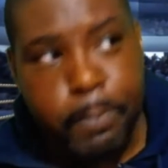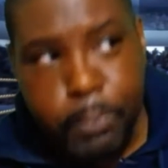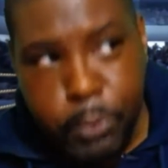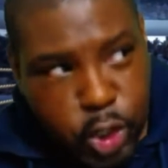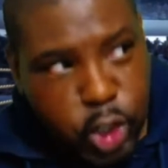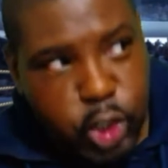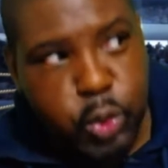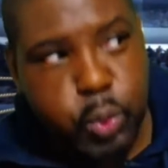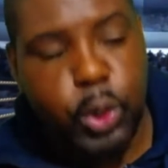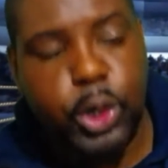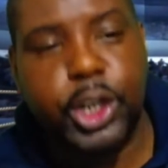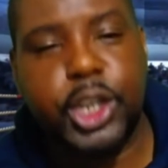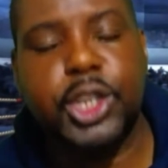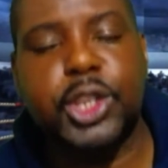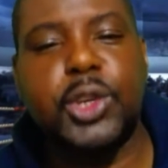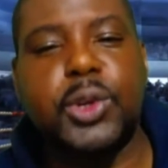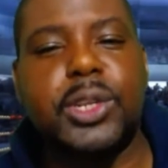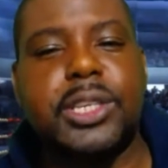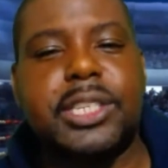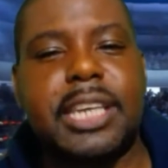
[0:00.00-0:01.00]
Josh Warrington can
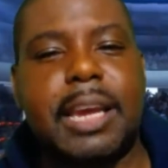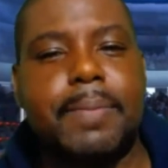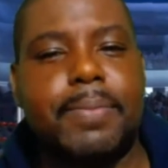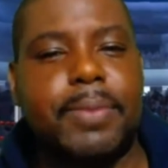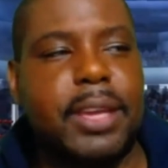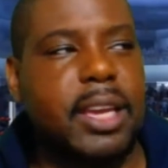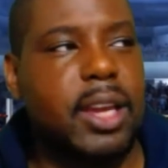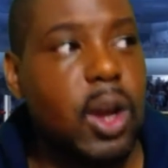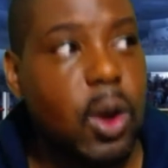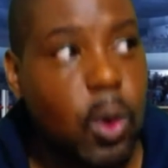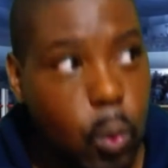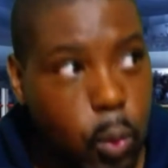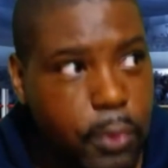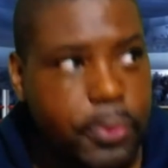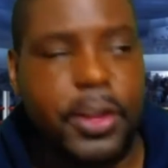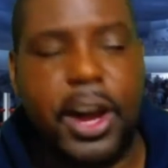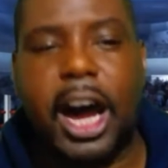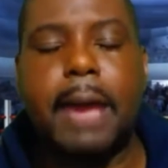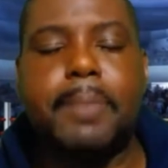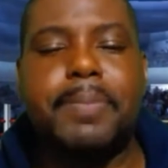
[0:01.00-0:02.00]
do the same thing with
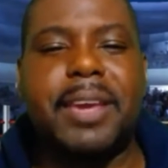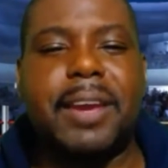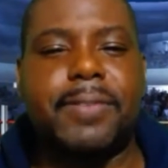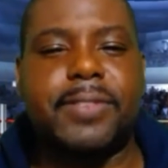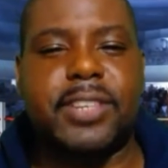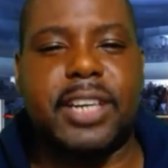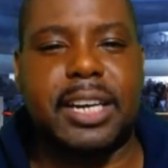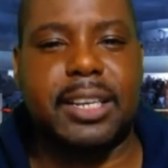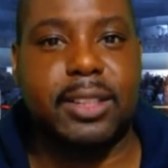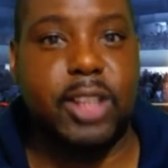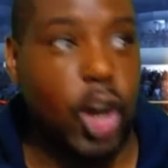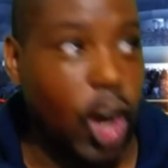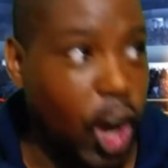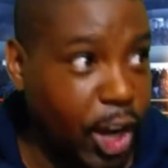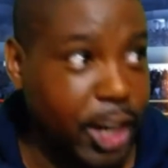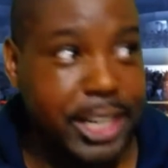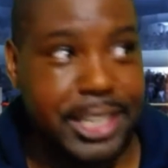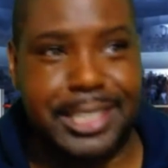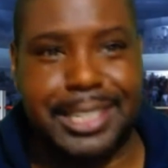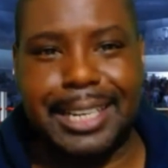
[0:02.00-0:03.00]
the IBF title.
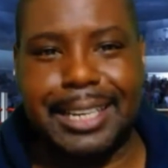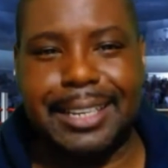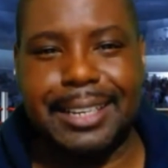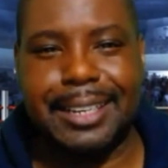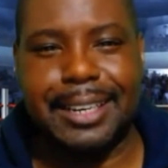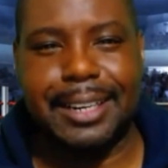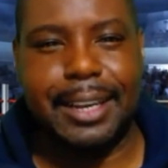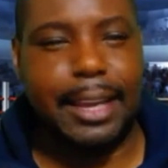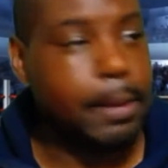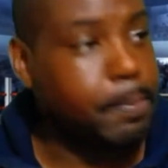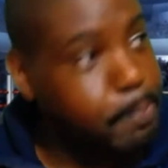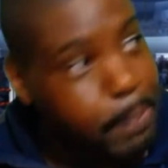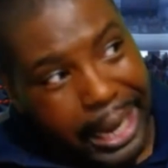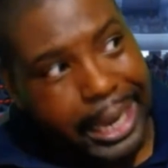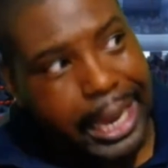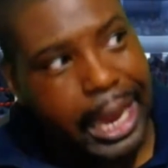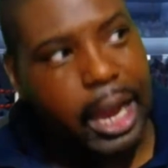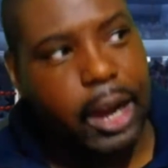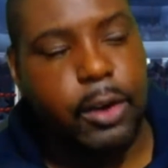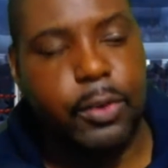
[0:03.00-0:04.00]
Honestly, they
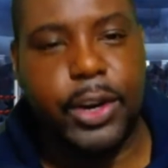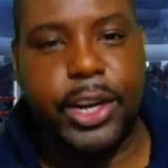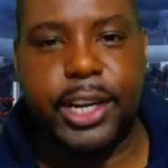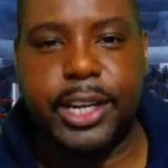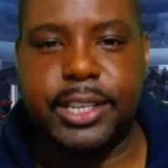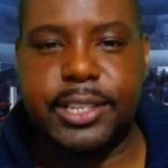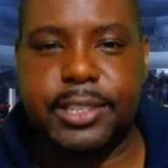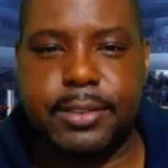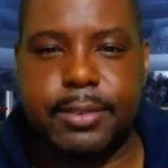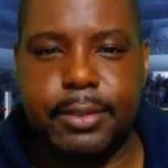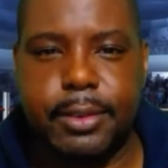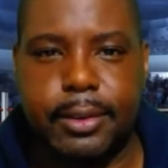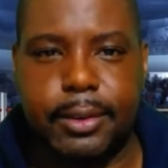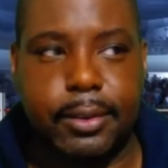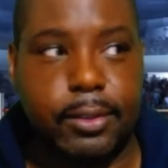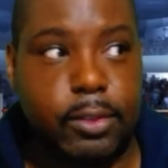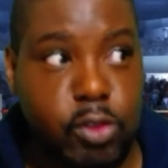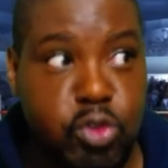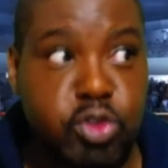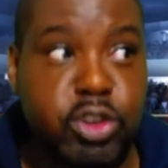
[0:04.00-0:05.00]
pack out arenas.
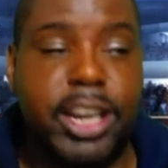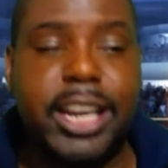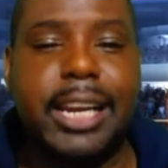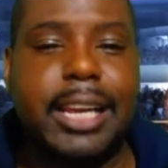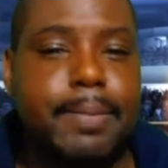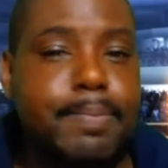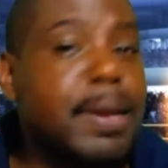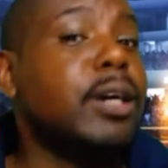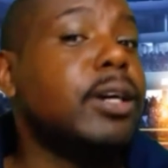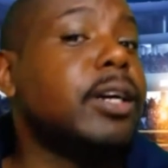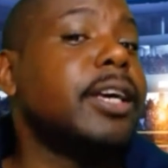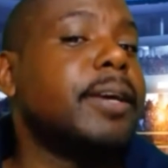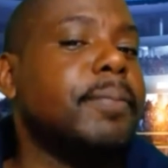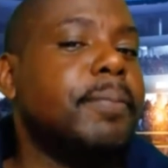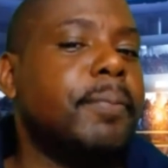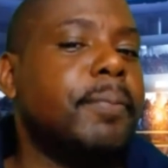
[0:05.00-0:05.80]
Really milk it.